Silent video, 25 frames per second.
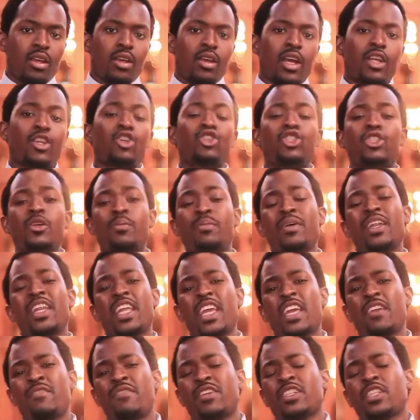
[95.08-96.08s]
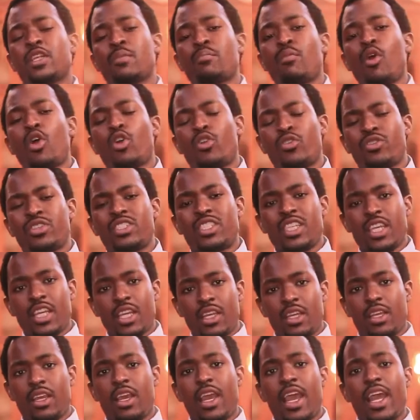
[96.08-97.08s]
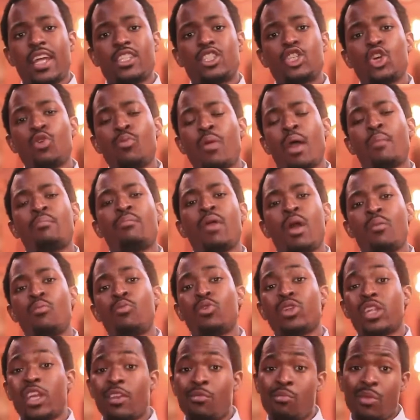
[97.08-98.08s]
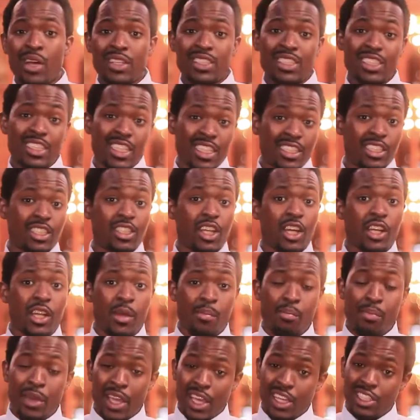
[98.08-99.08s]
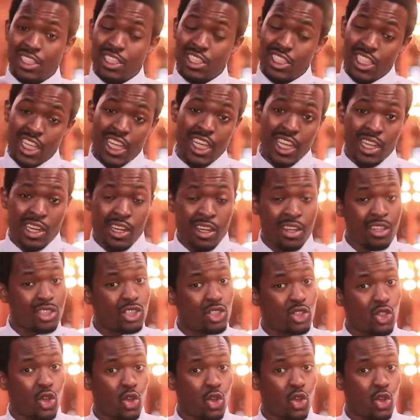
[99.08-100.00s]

I used to believe in democracy, till my mum would give my sister the biggest chicken in the